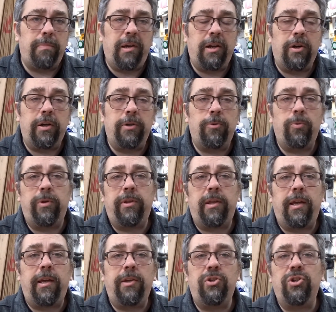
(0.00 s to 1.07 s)
pair it with
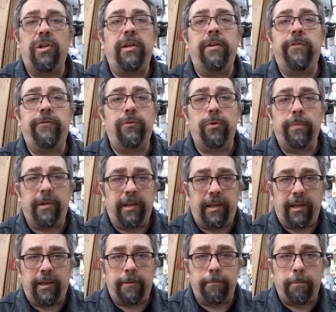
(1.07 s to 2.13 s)
a giant
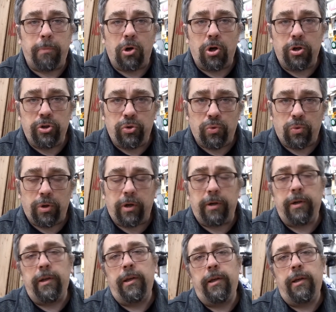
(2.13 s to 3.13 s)
4x8 barn door.